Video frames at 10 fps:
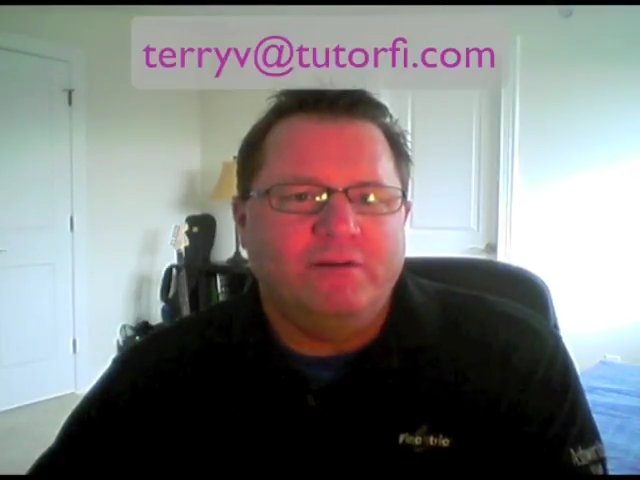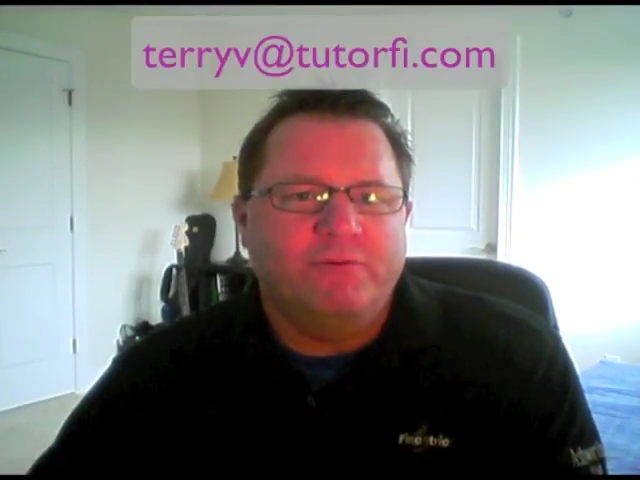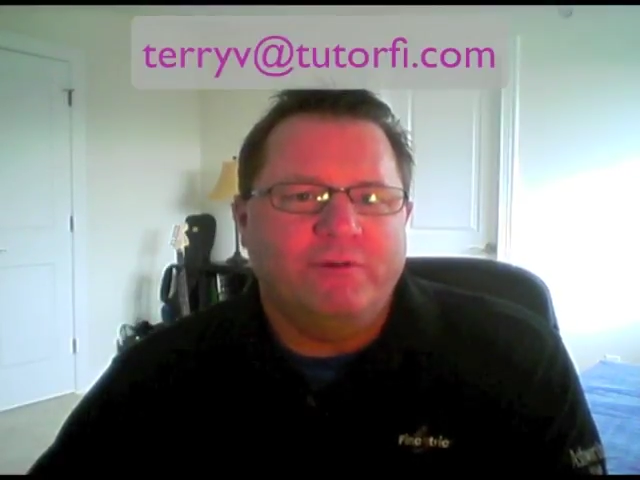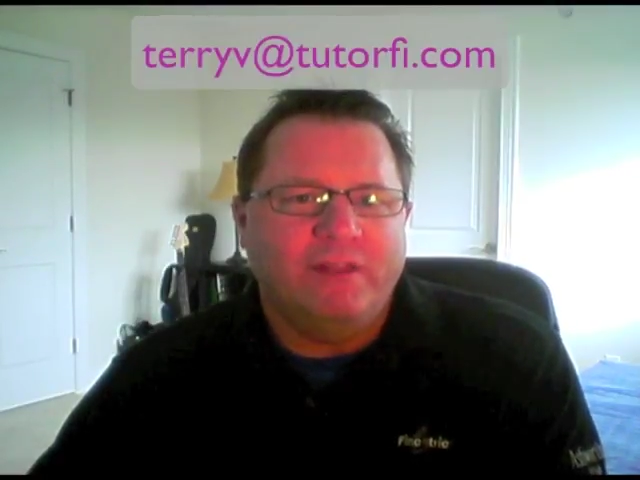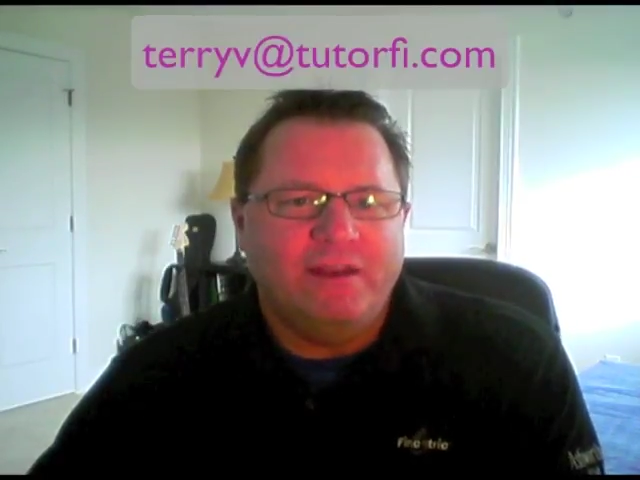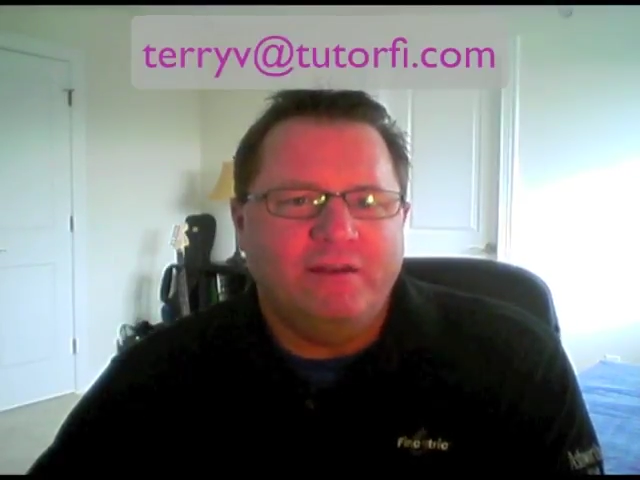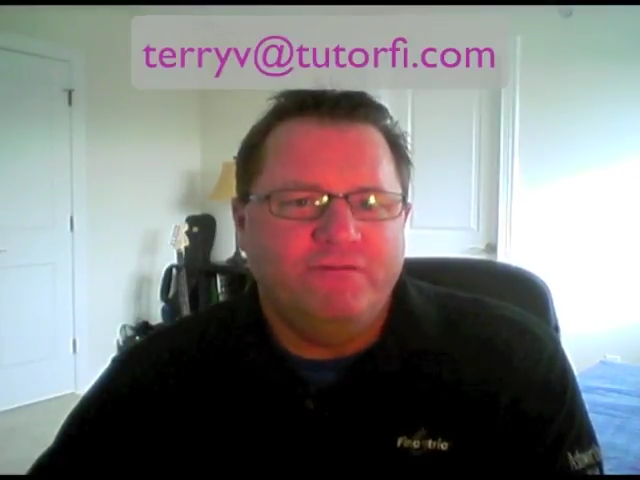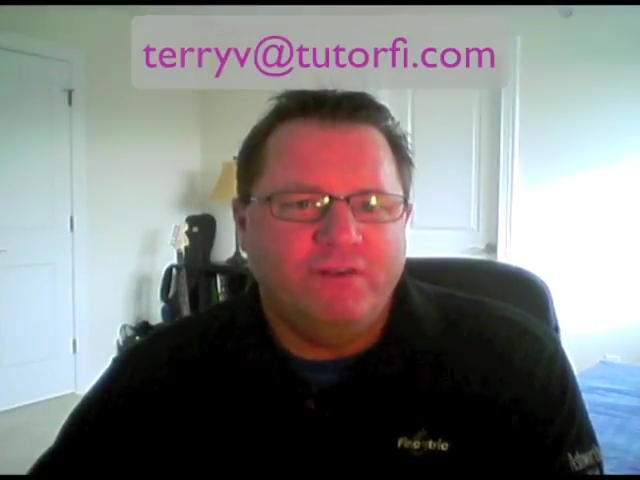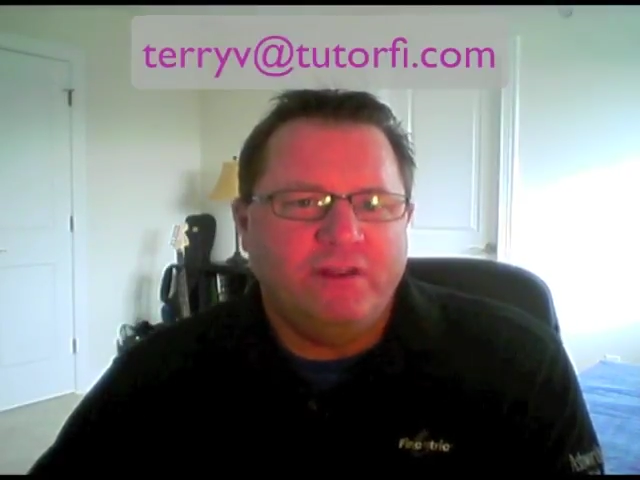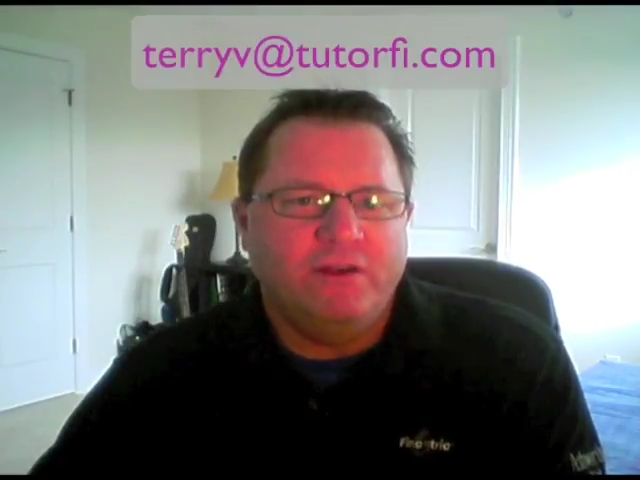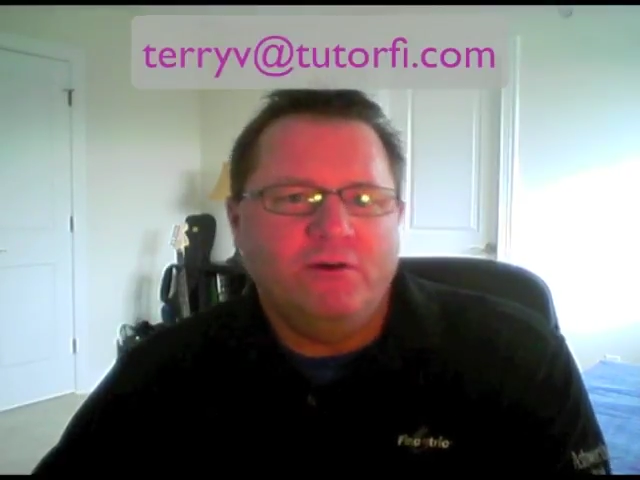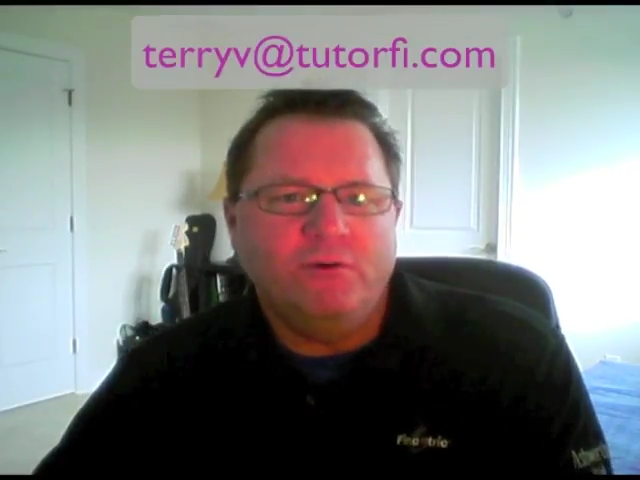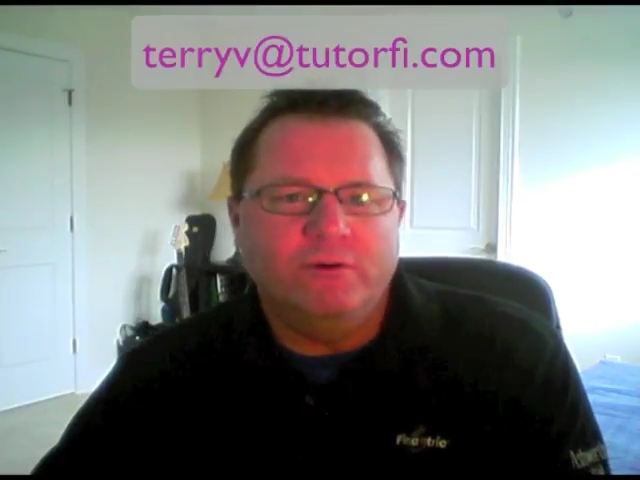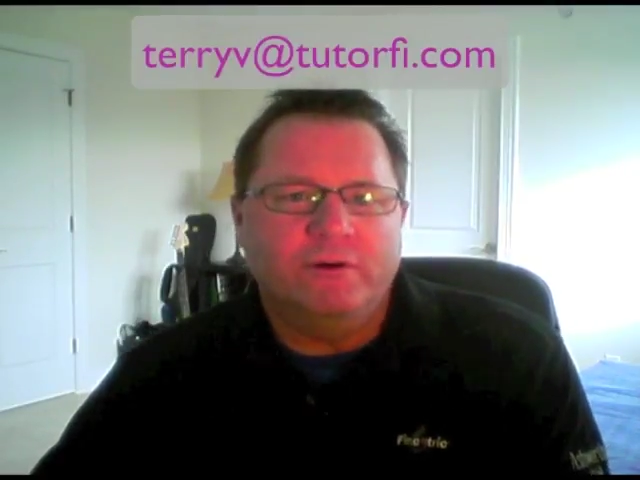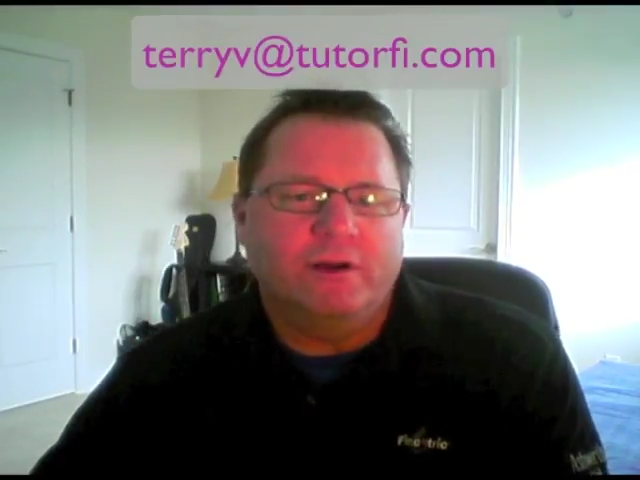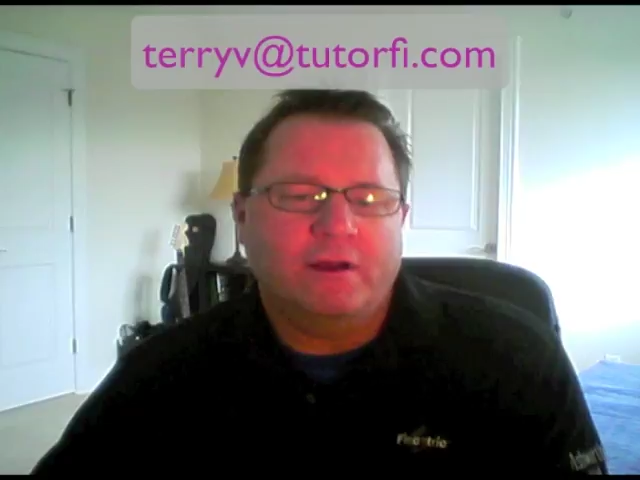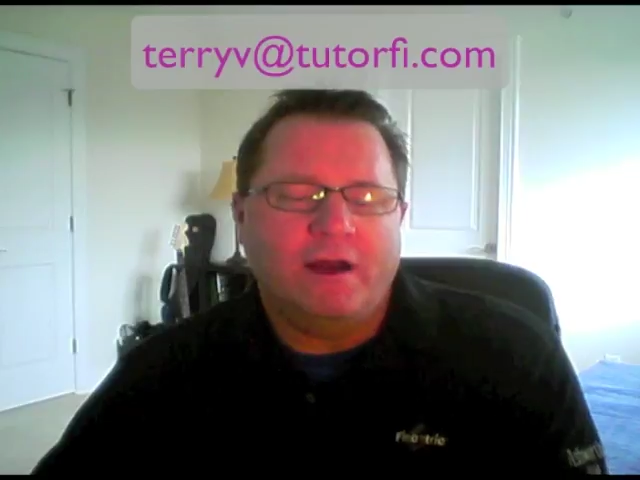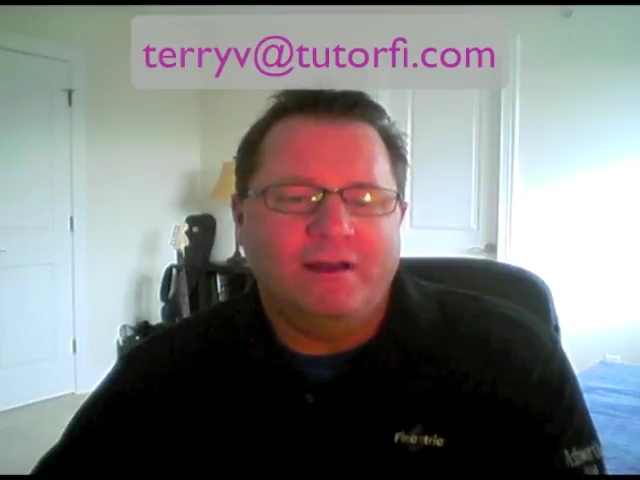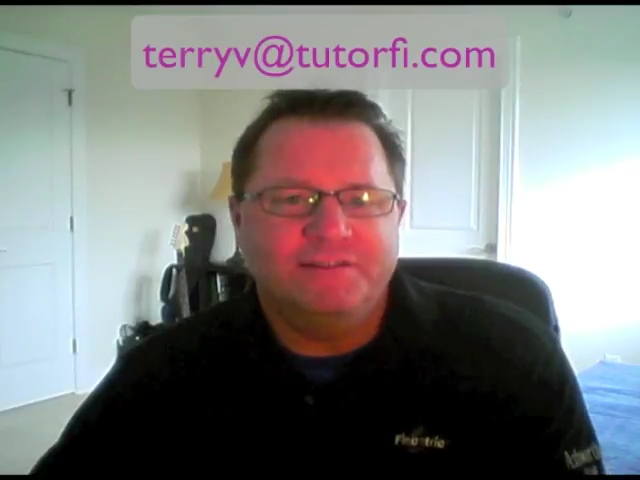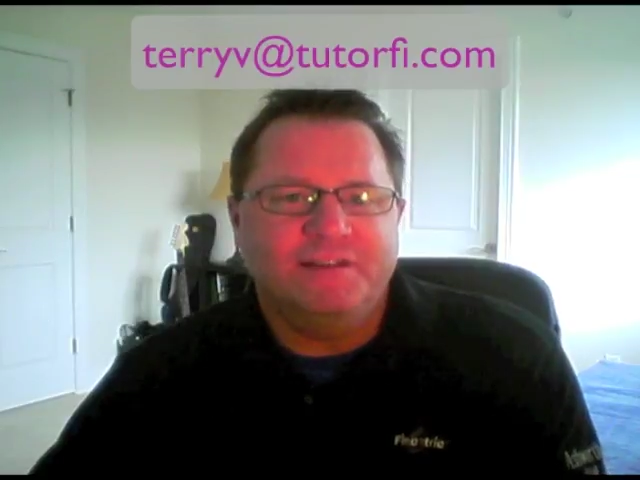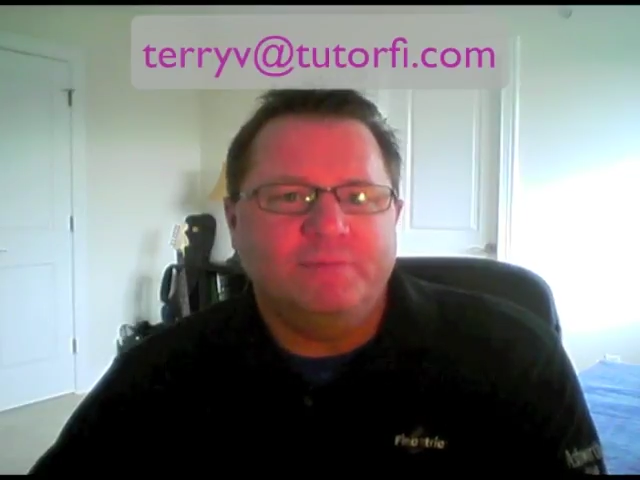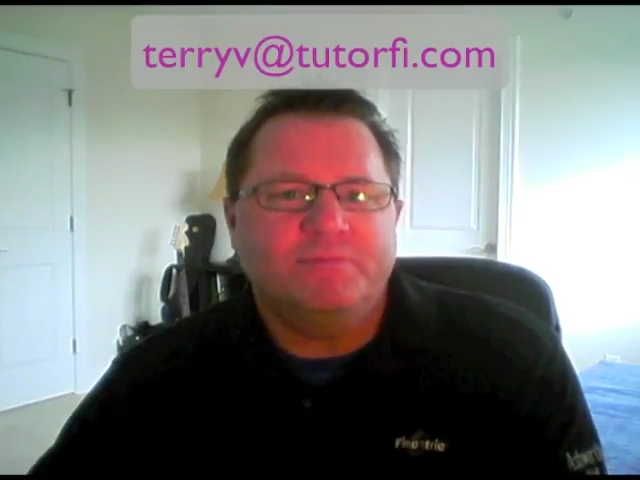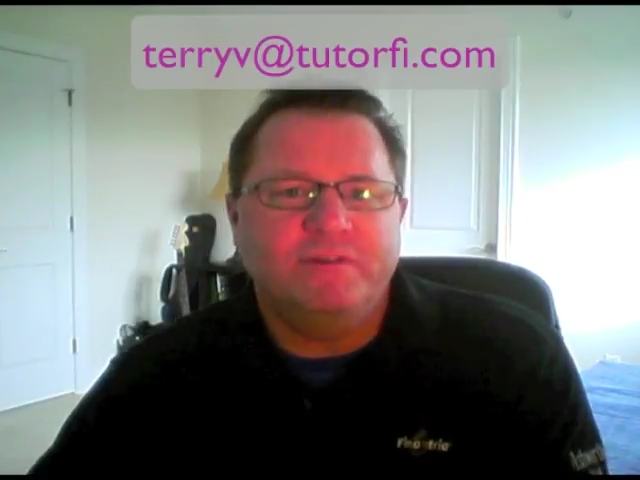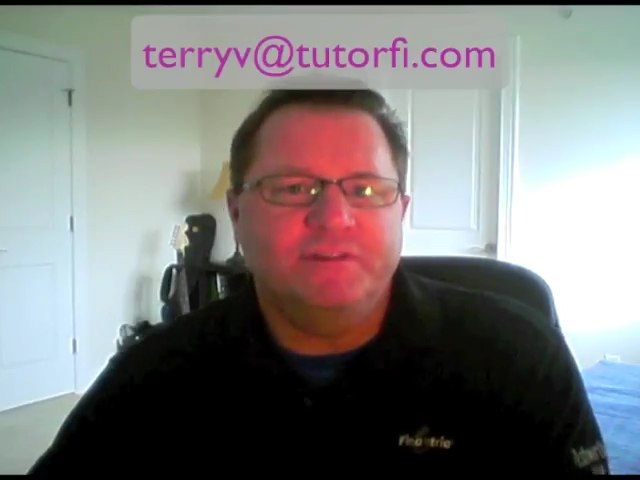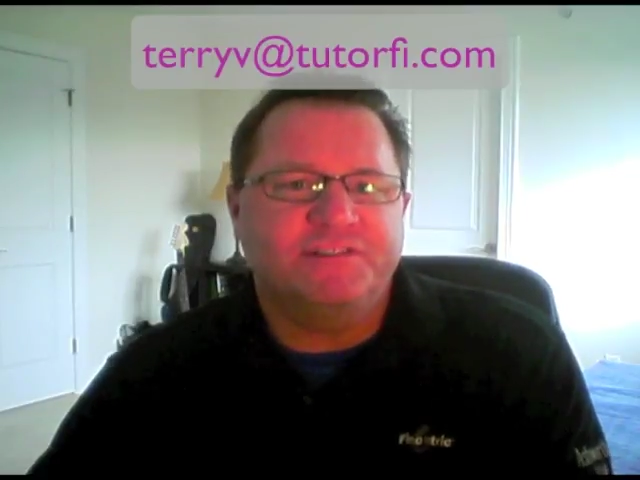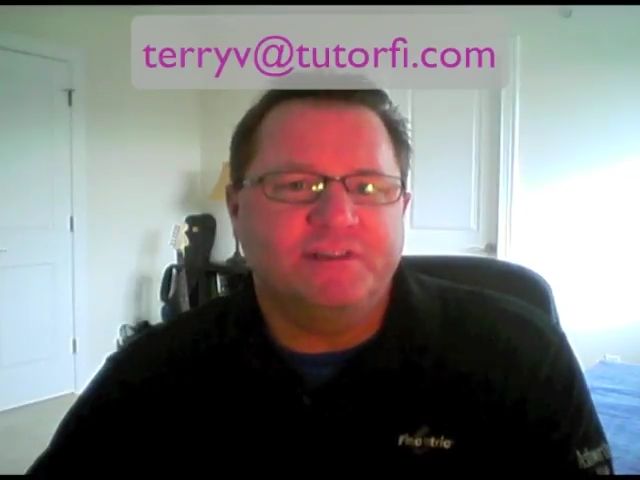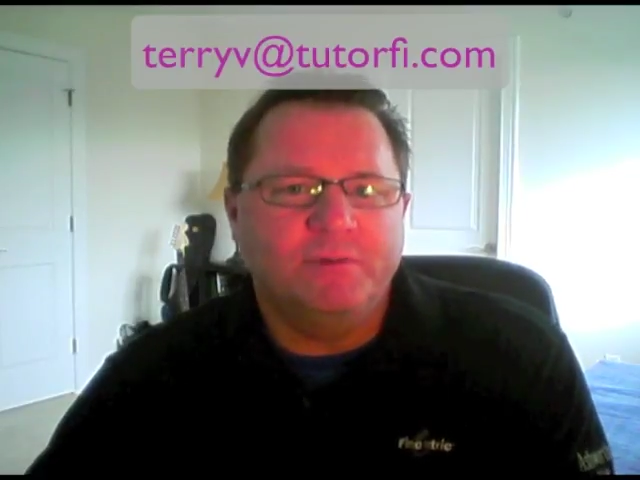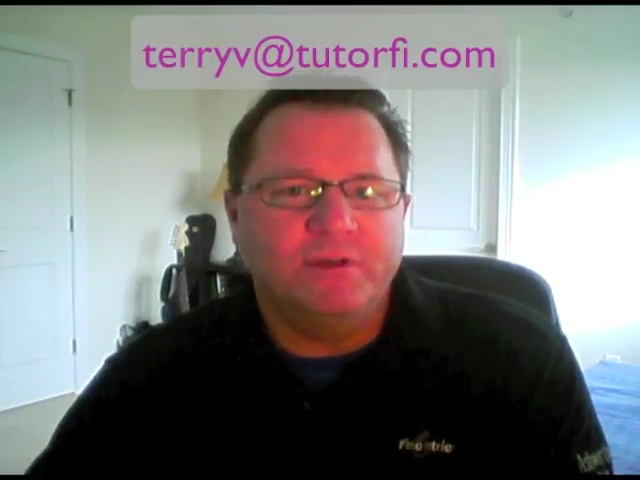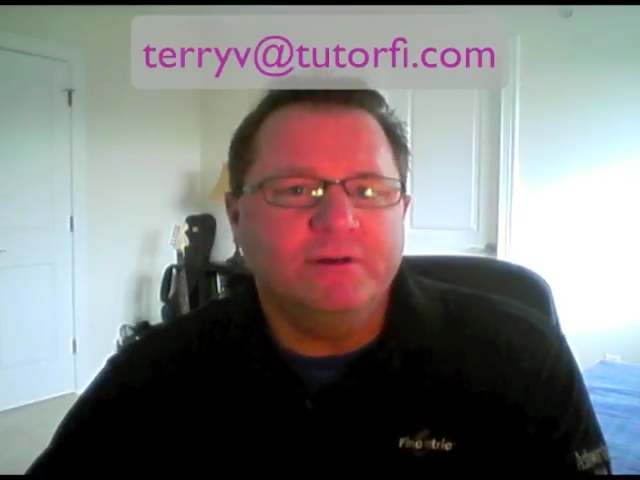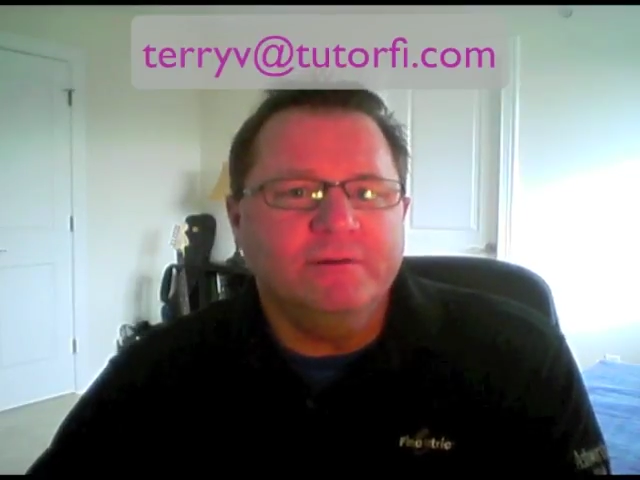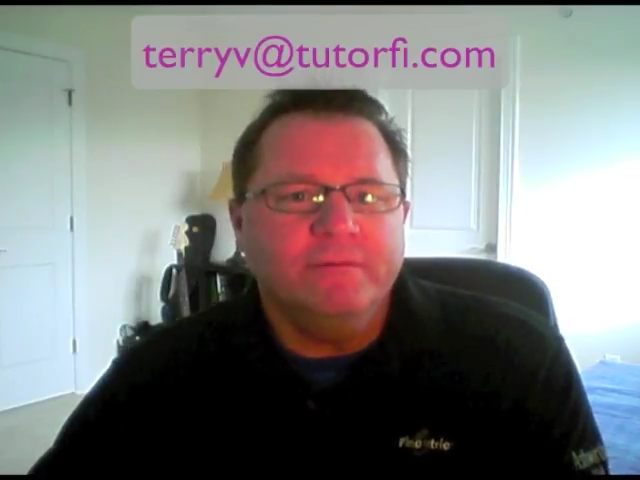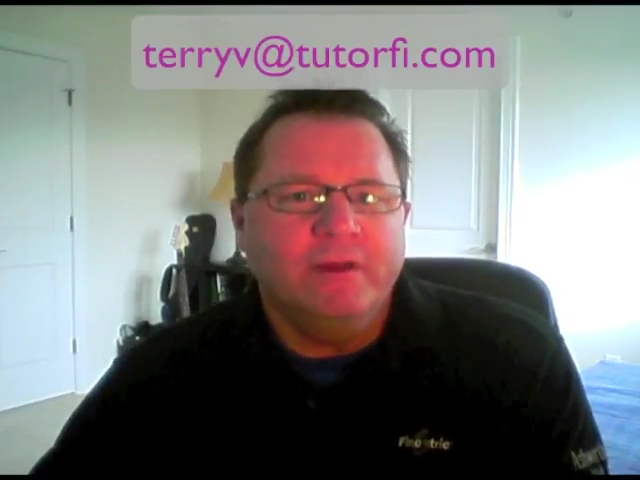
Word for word: a related video or a concept that's similar